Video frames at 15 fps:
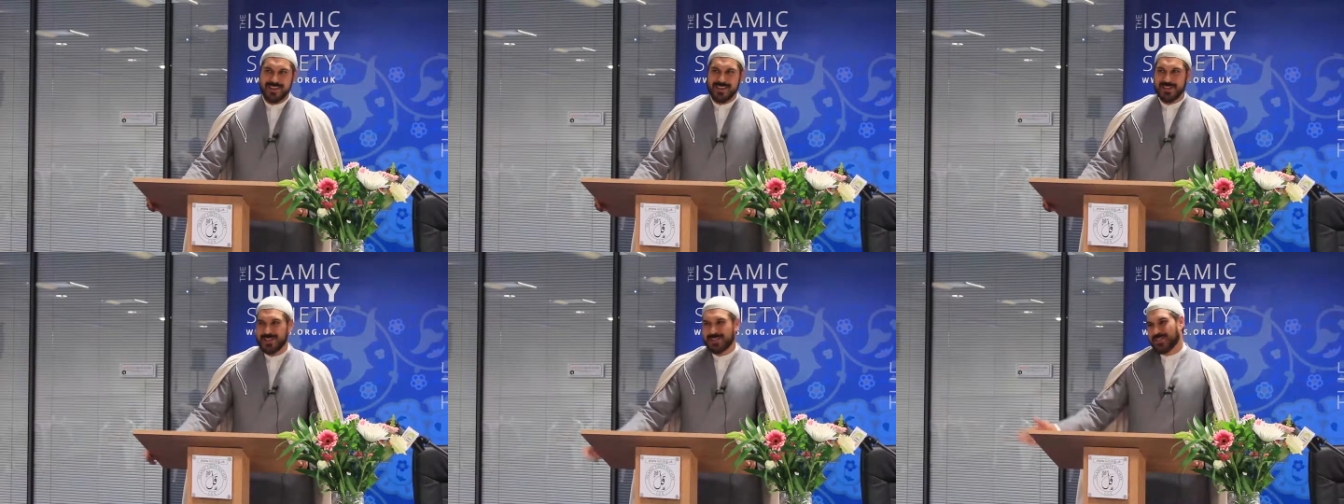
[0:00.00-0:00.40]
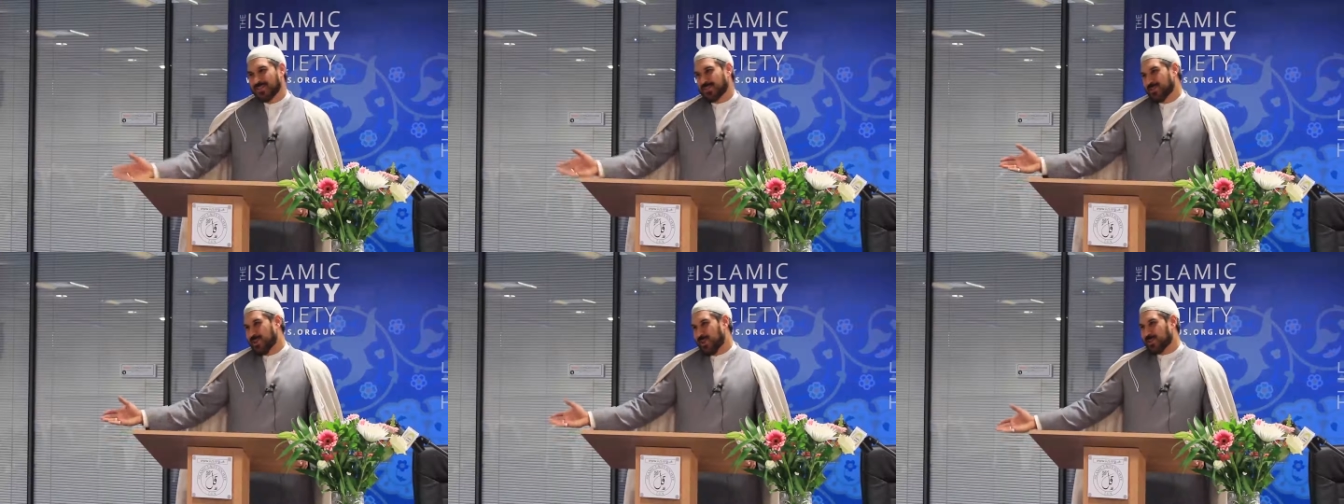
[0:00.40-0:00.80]
This
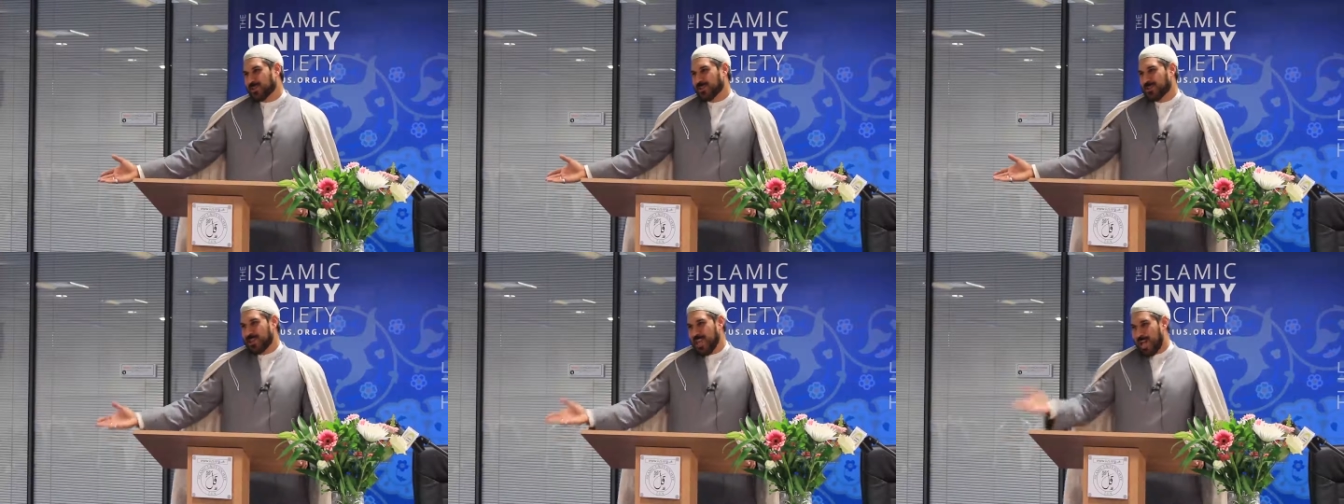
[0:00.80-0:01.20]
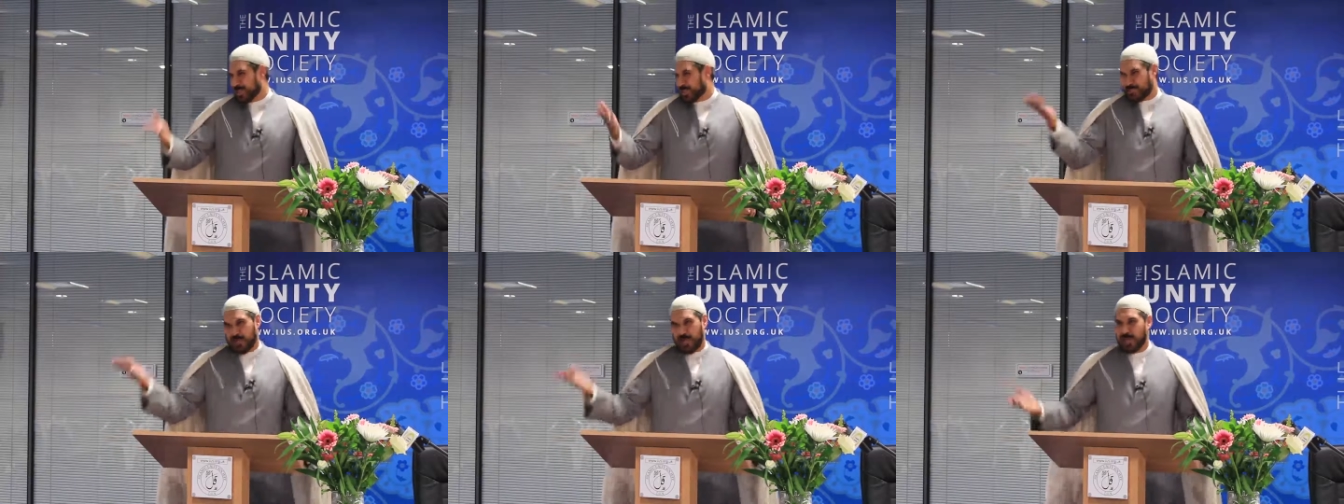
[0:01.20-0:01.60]
is not
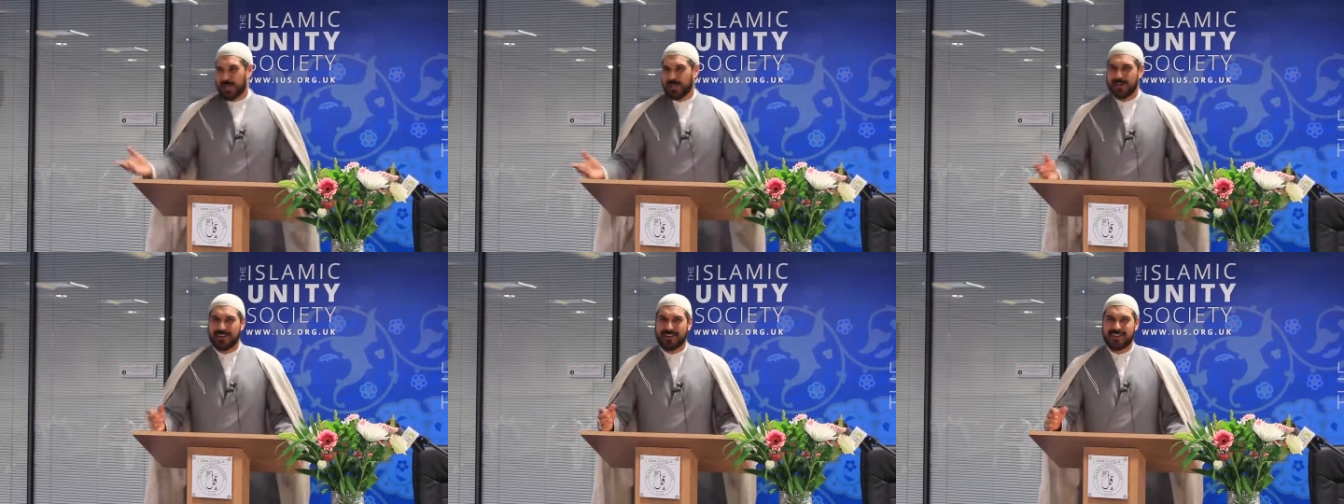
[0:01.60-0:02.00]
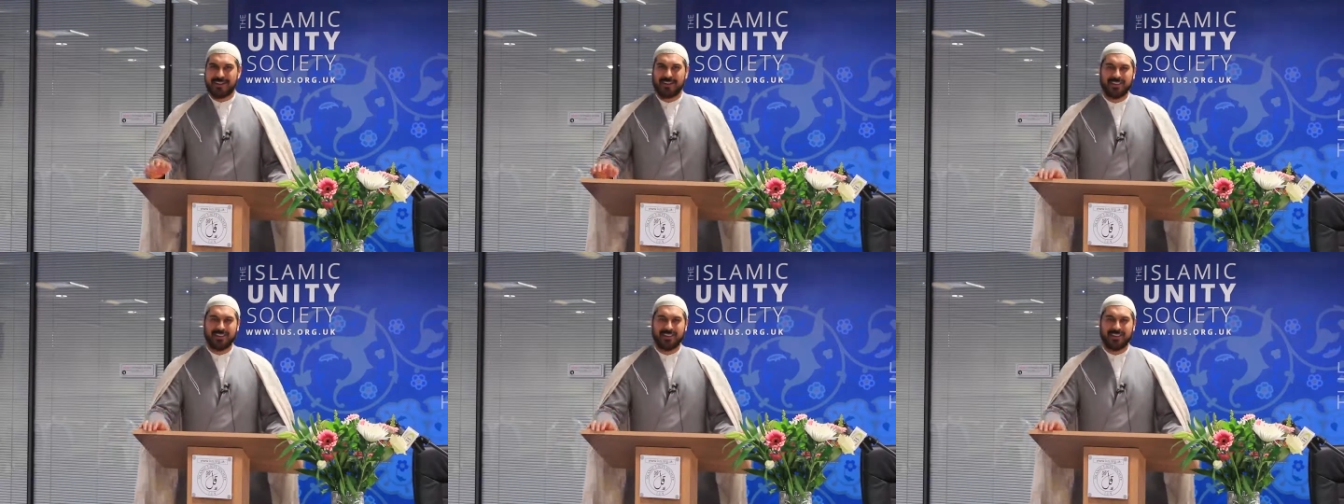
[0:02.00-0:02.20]
that Haydar.